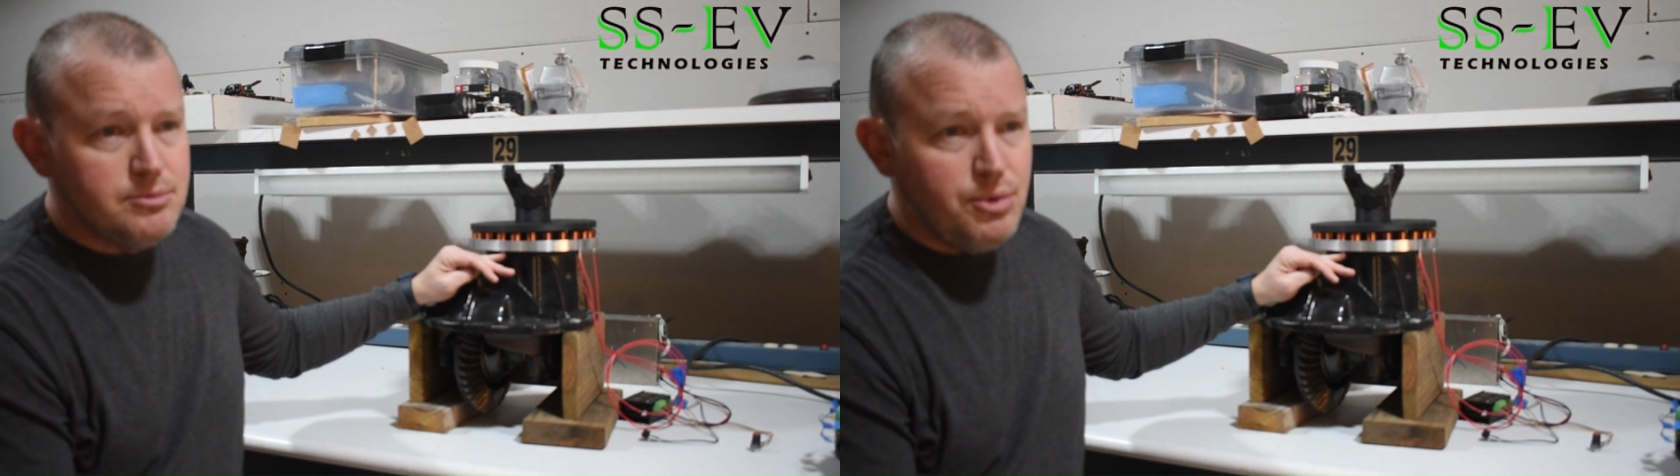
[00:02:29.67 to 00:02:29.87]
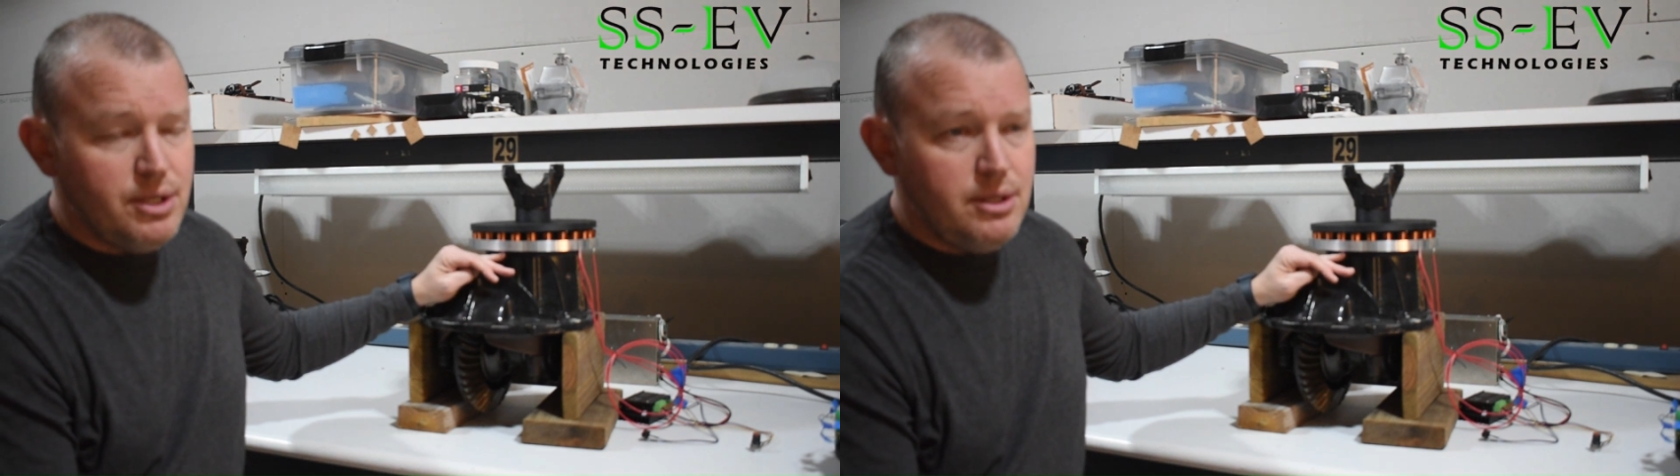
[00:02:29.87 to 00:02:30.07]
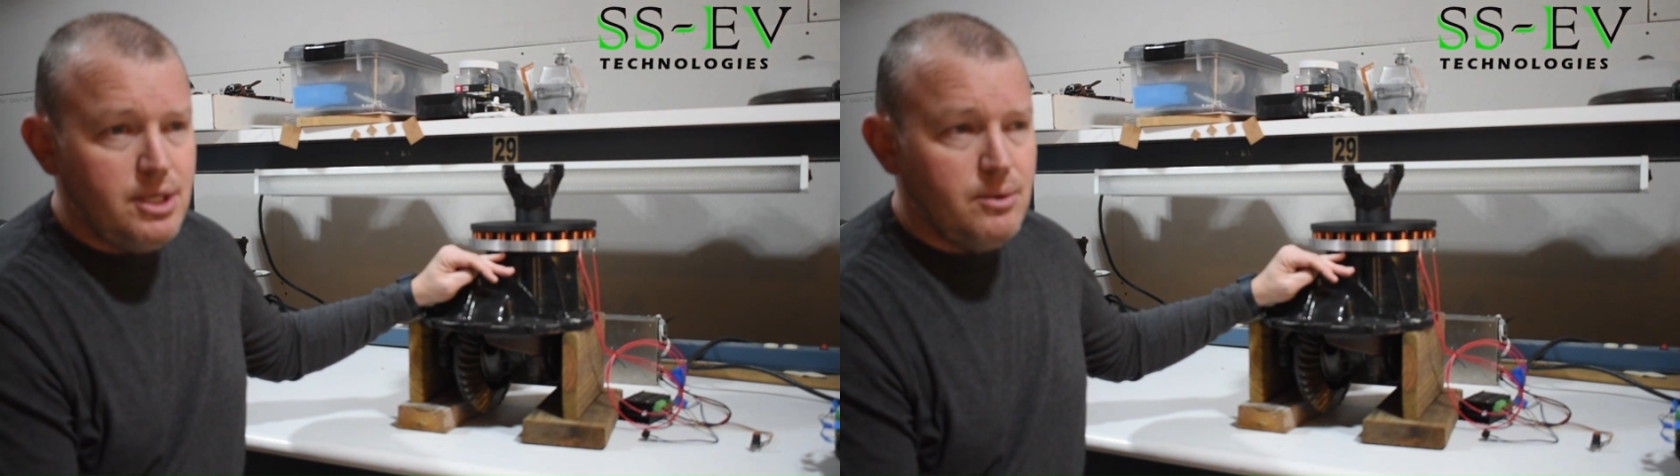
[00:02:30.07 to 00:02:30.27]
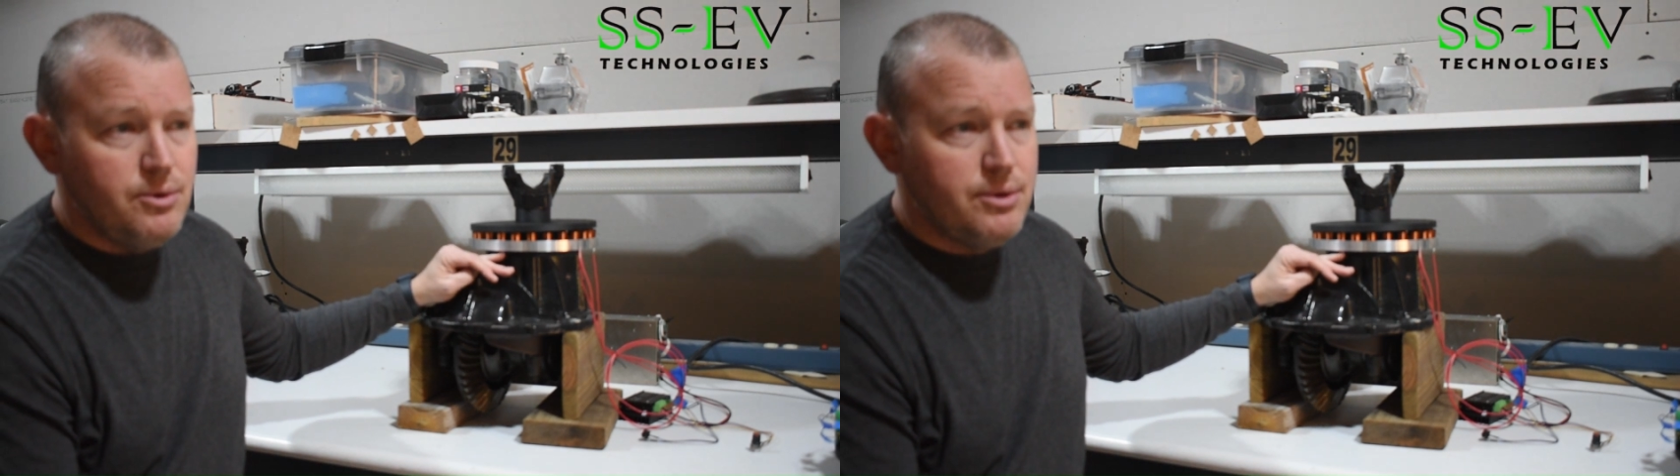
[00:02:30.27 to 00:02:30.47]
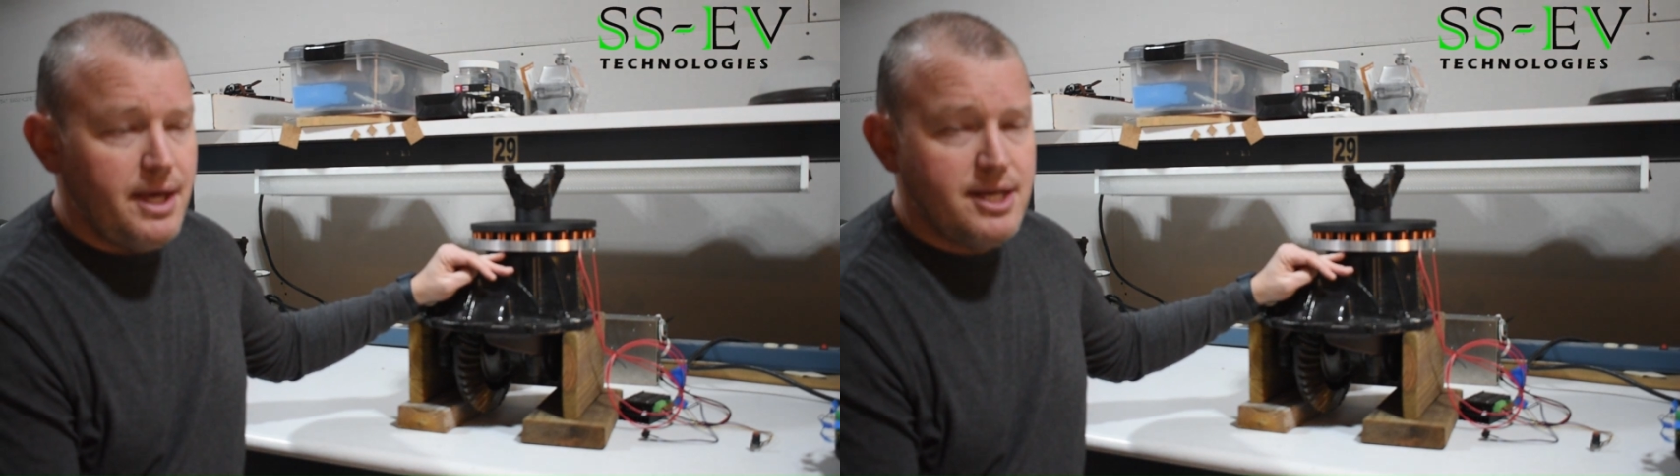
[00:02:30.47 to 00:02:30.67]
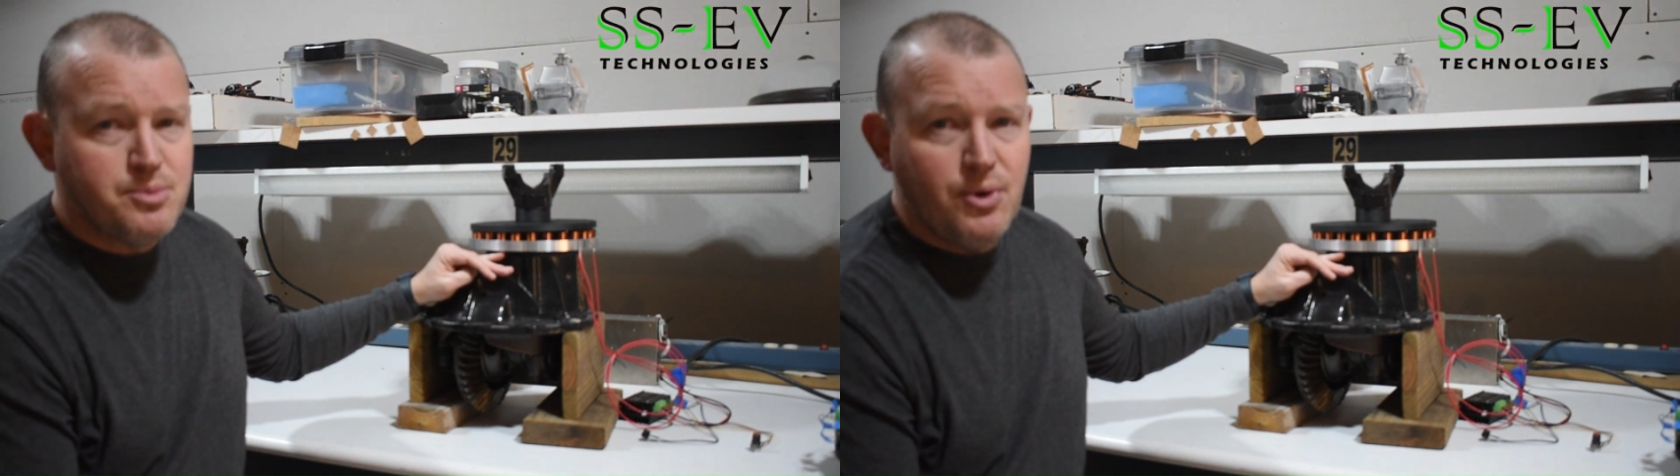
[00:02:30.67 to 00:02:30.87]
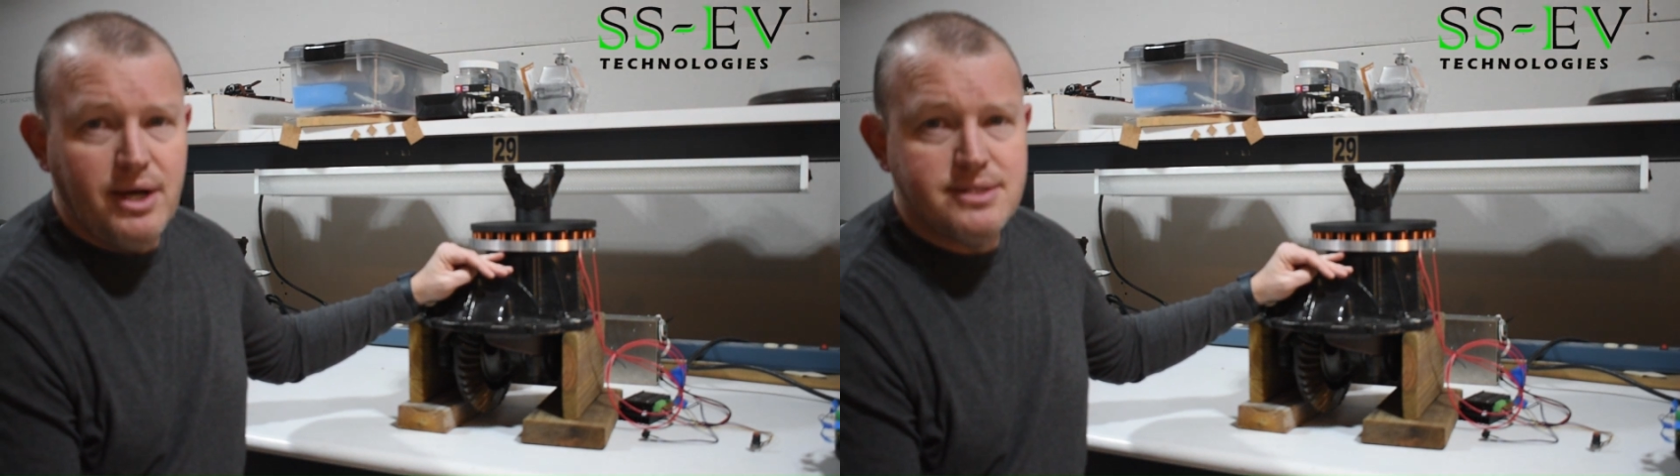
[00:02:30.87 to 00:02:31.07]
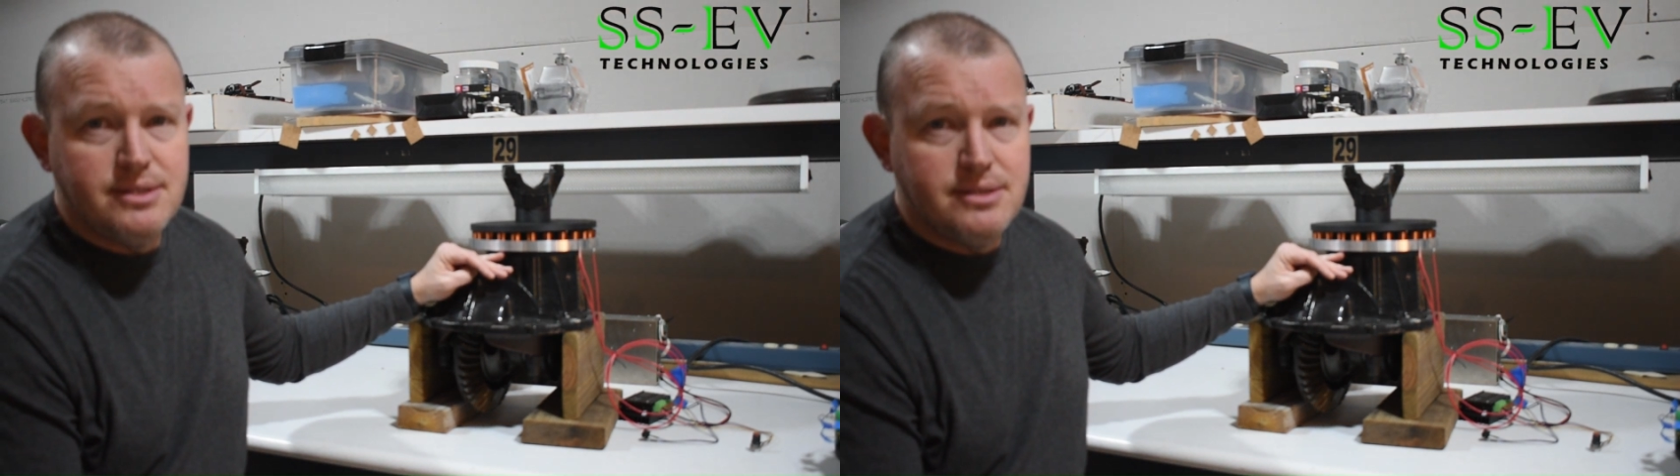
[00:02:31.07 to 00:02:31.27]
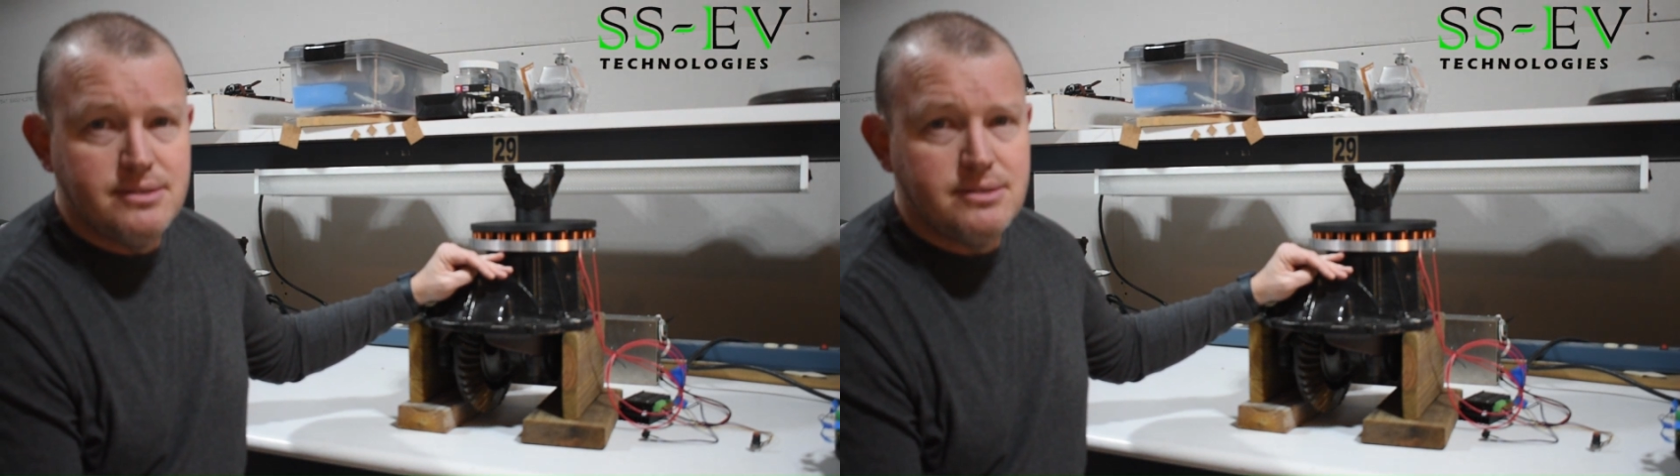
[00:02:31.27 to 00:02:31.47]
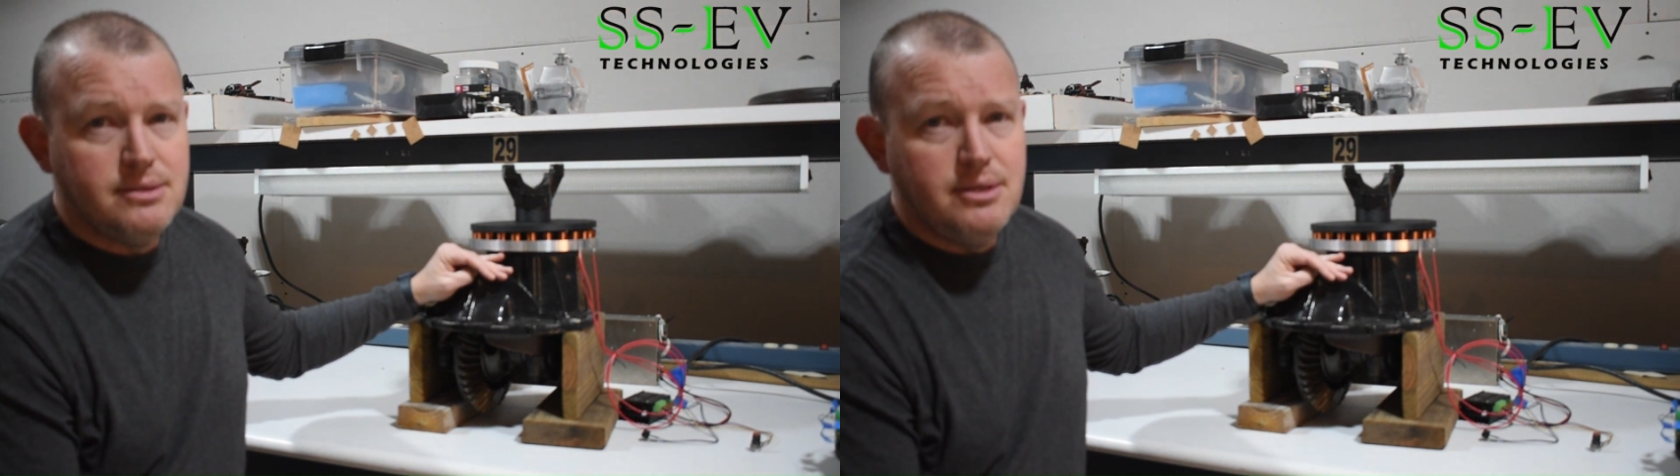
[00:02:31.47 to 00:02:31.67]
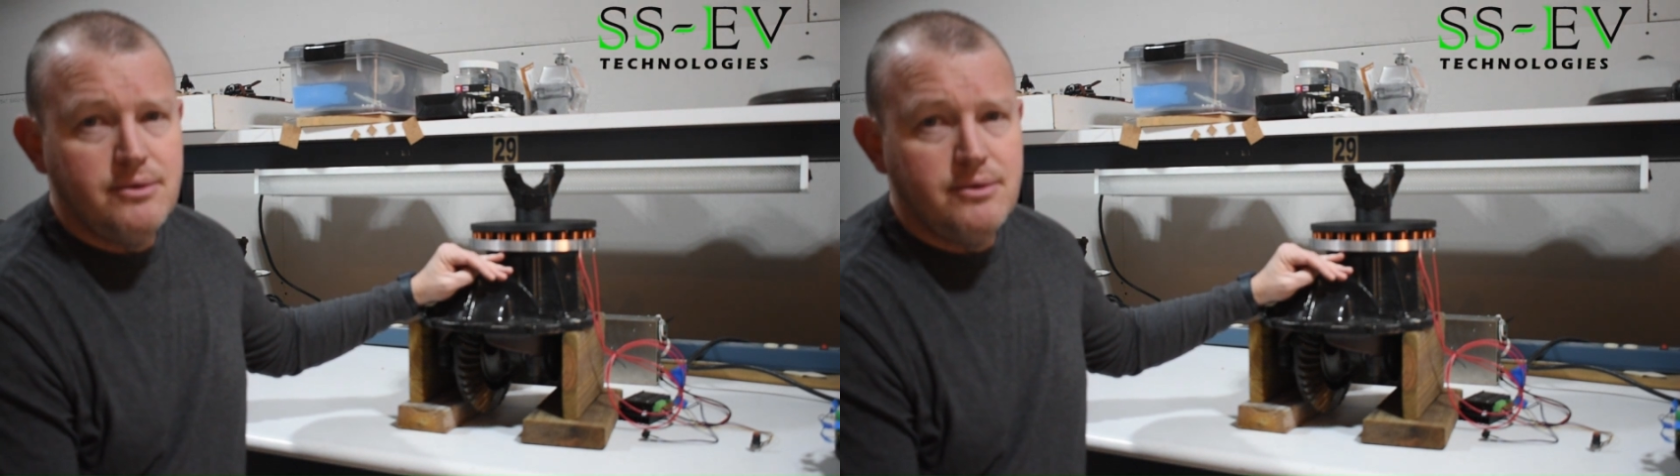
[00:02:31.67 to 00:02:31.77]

but with gas prices,